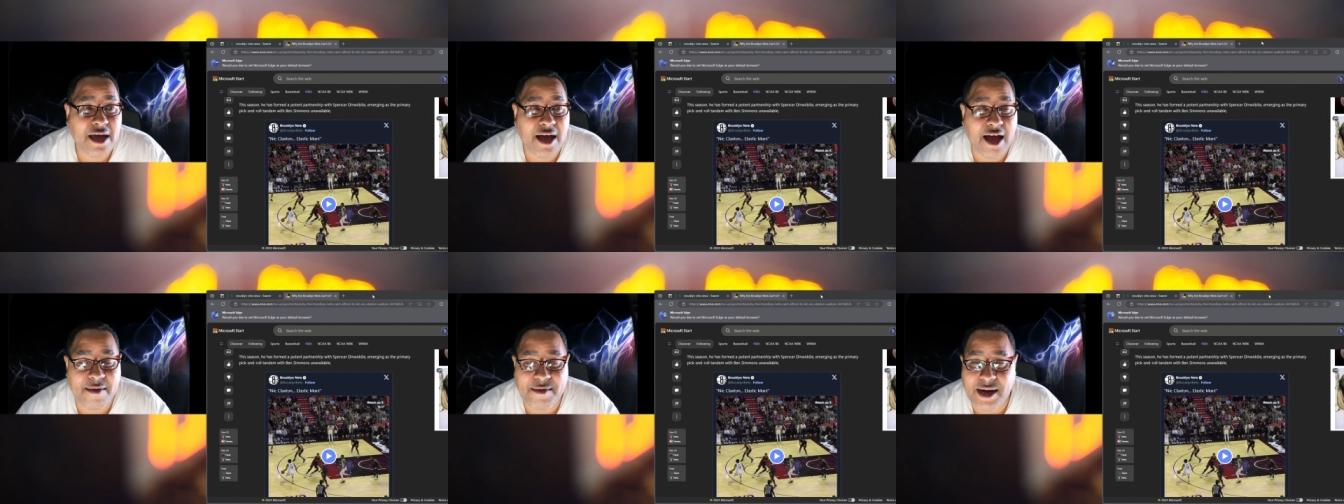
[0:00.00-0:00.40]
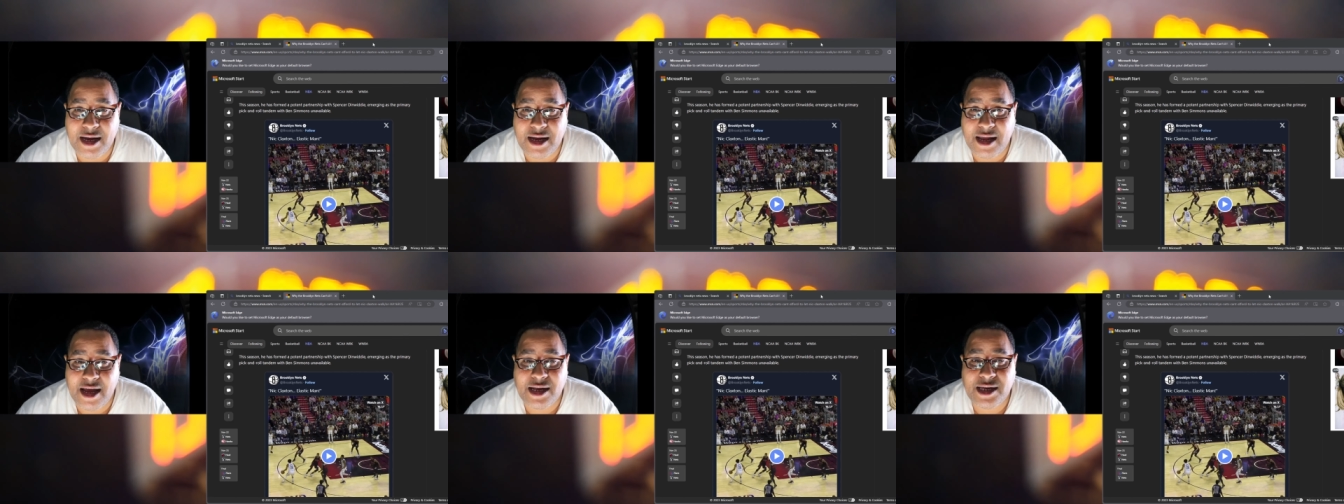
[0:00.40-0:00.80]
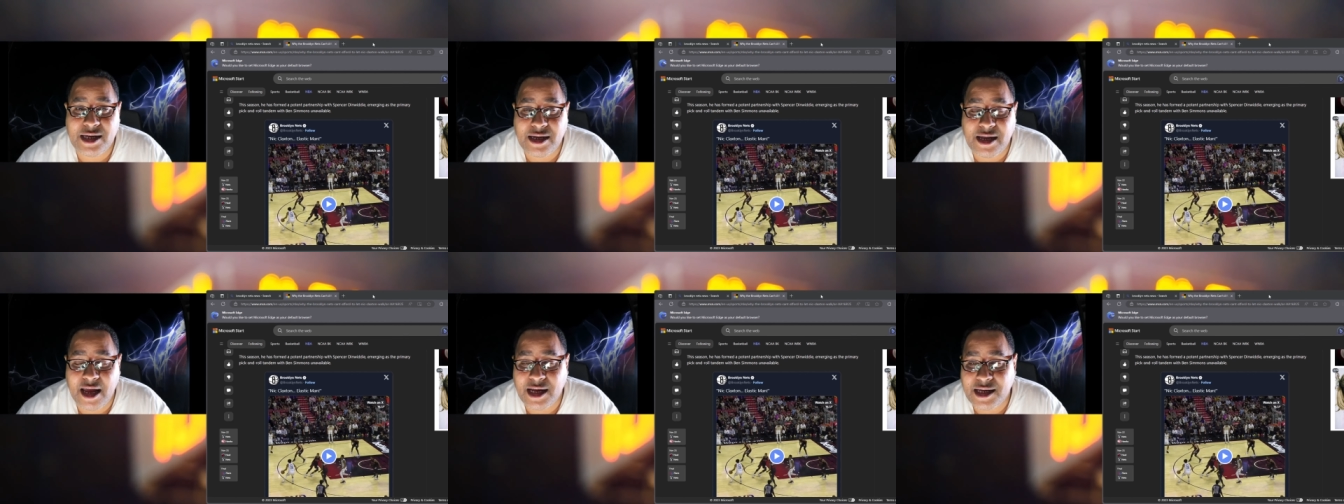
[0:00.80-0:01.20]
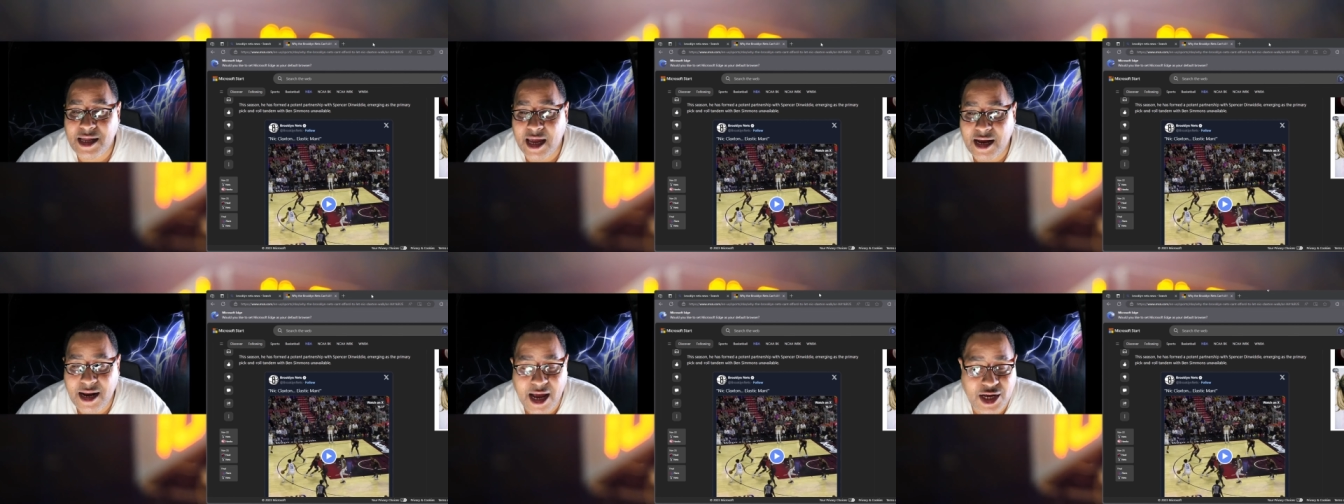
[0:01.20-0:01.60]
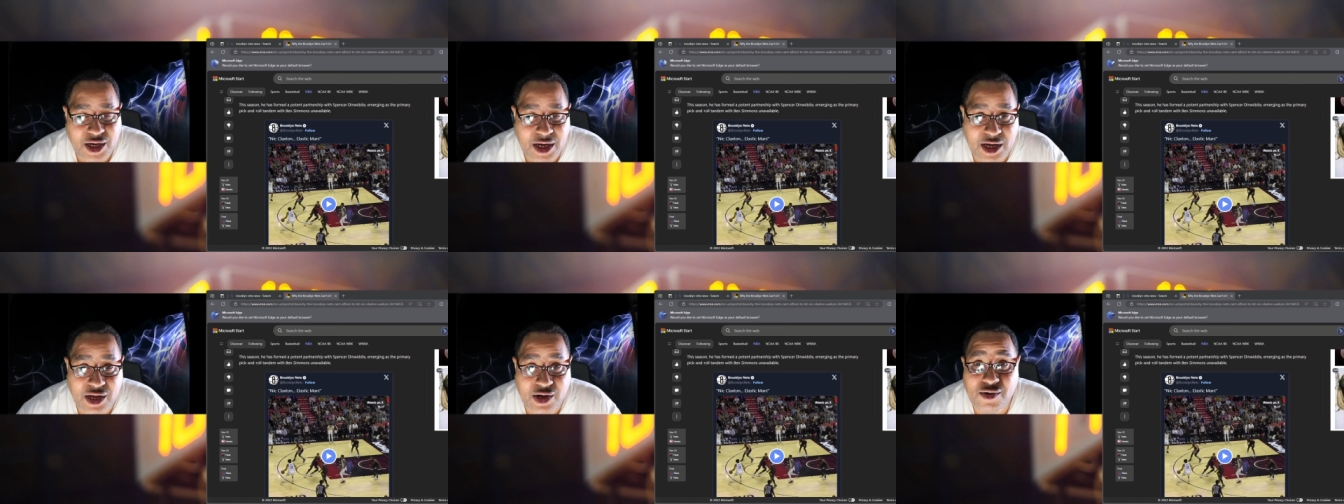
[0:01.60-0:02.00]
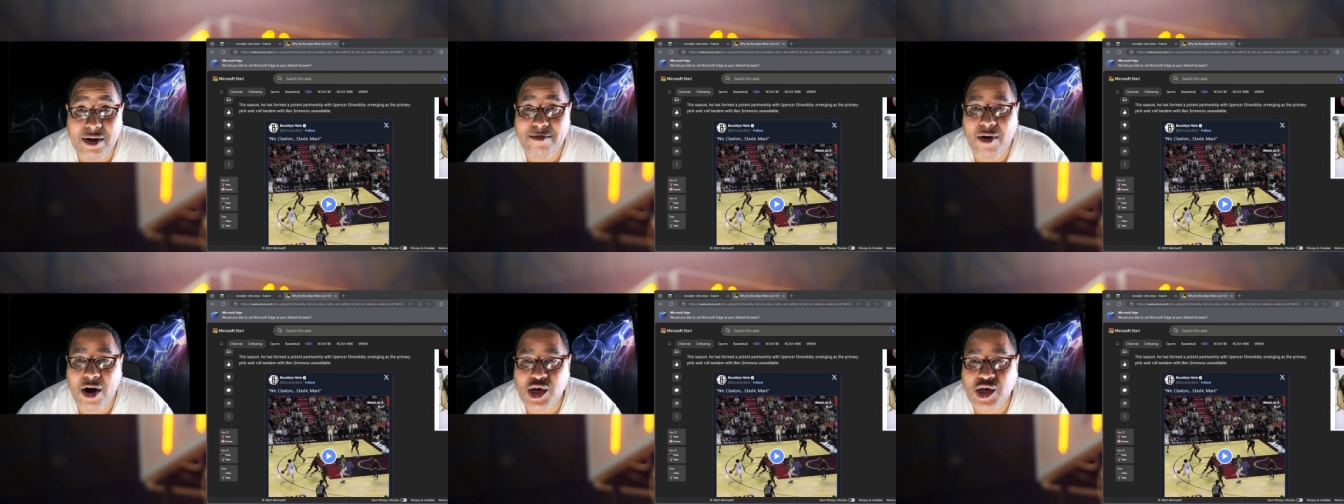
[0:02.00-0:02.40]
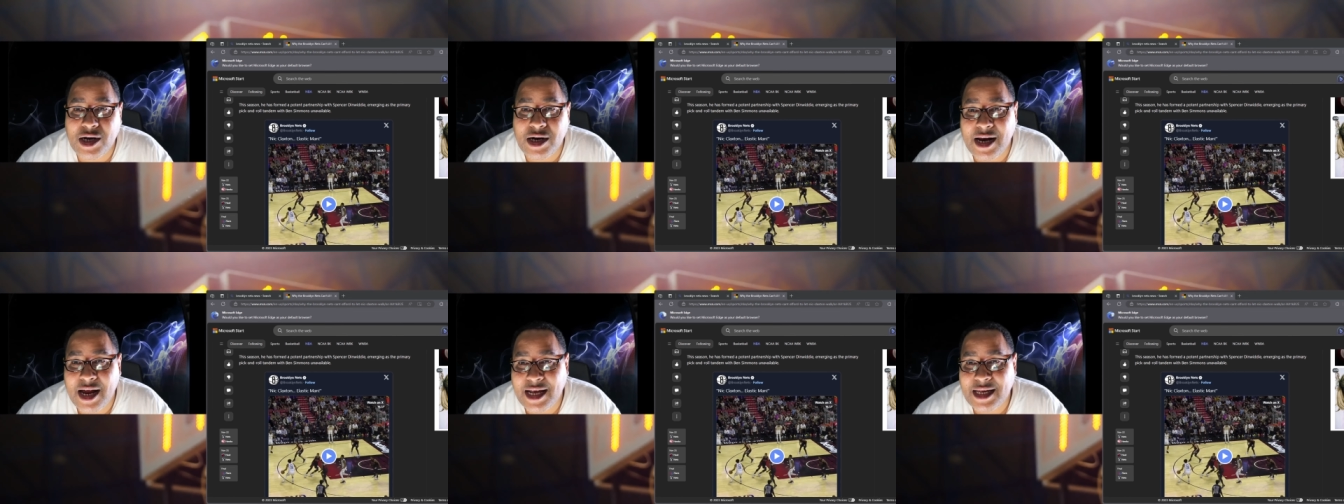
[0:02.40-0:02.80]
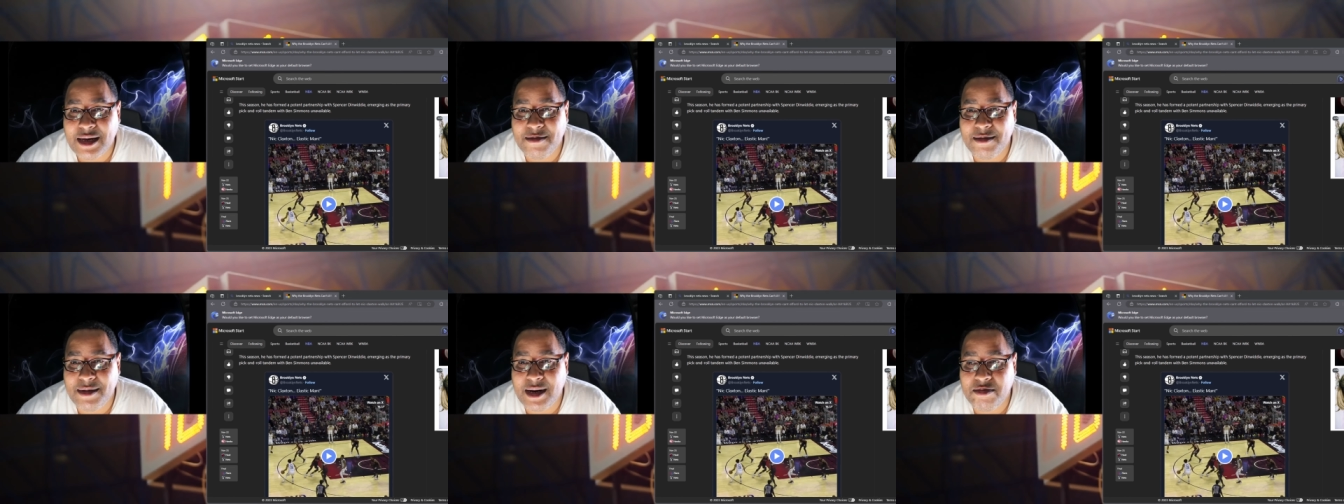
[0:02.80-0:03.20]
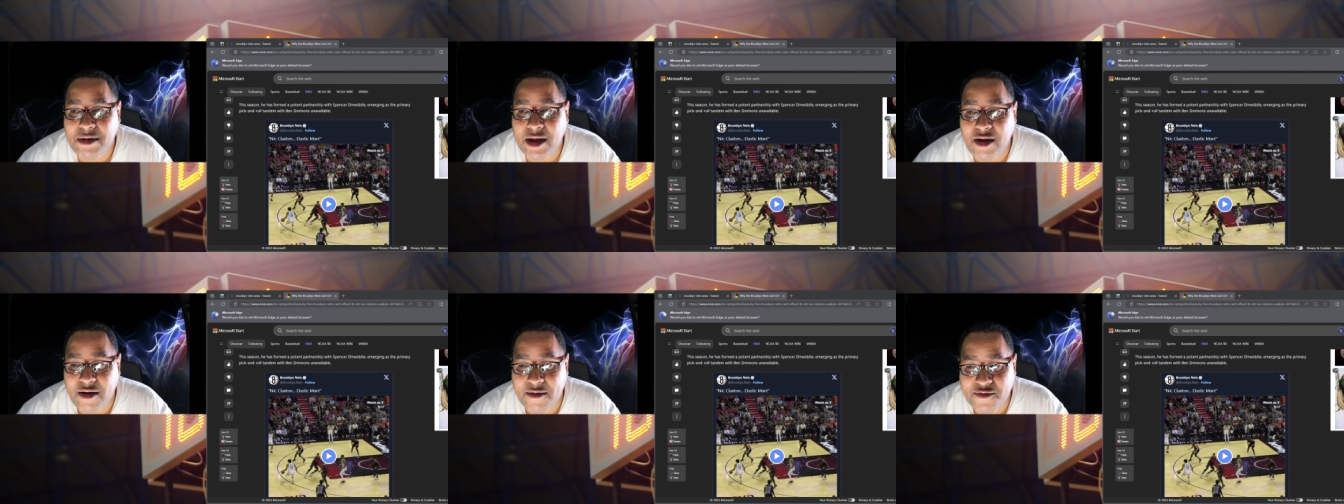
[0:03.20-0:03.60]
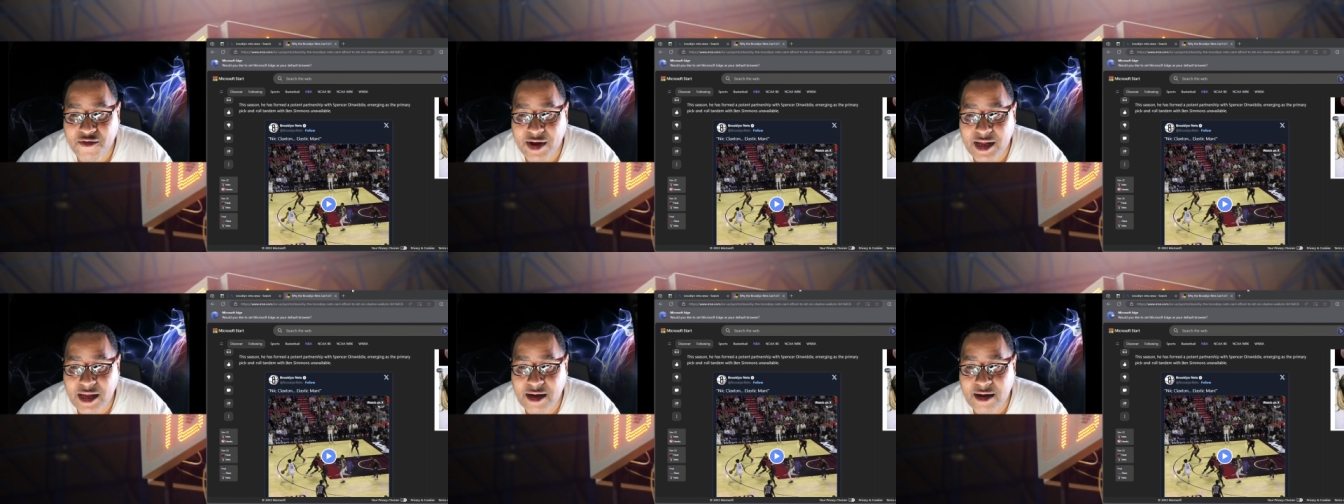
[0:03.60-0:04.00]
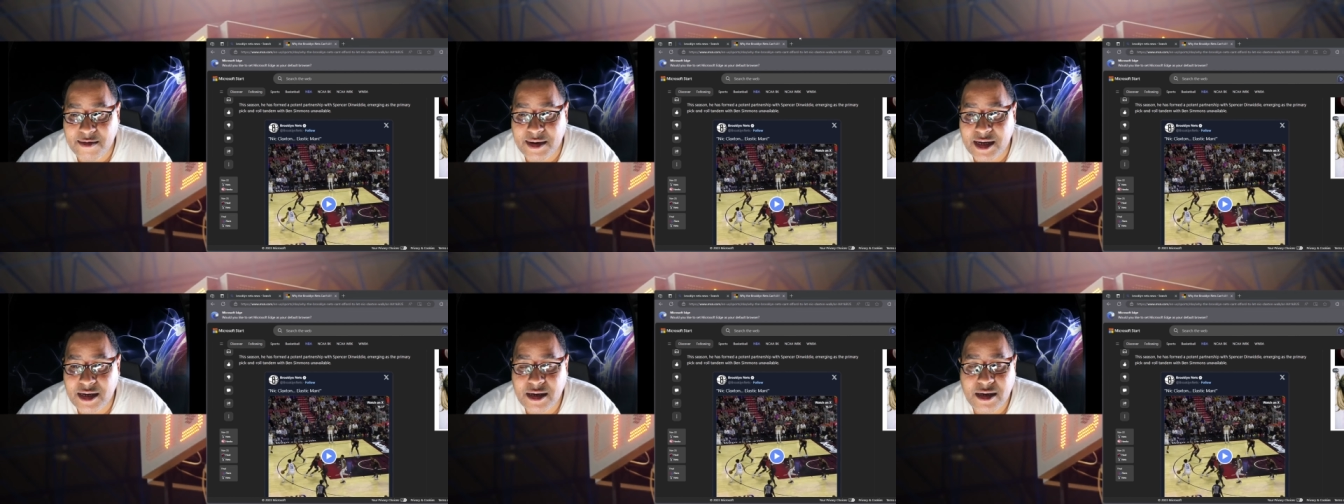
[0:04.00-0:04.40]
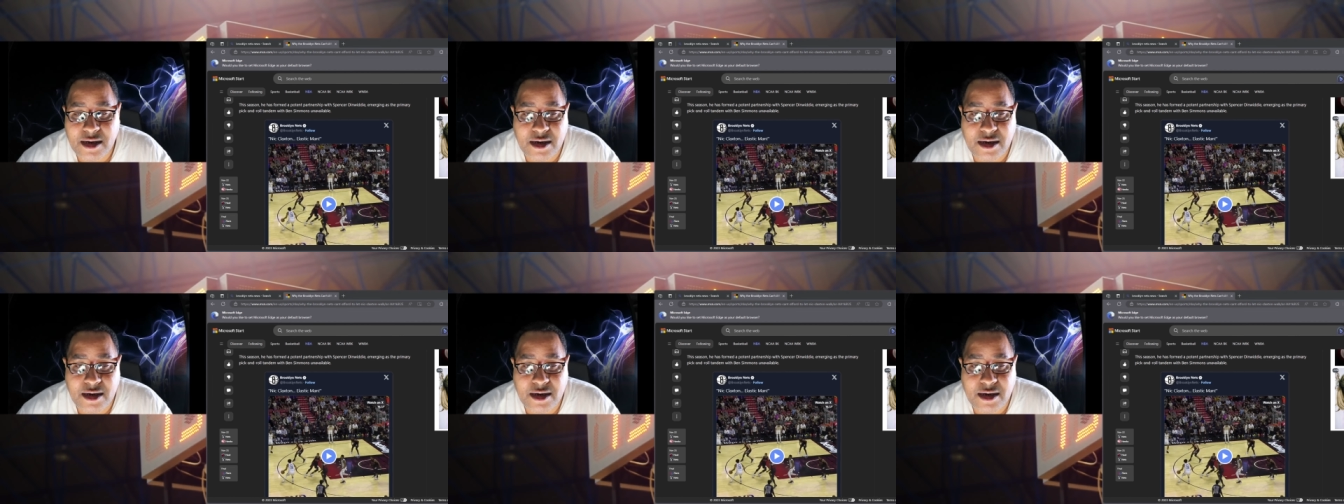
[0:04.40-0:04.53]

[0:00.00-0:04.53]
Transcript: I mean, there's things they can actually do to marginalize him in the playoffs, right there, man.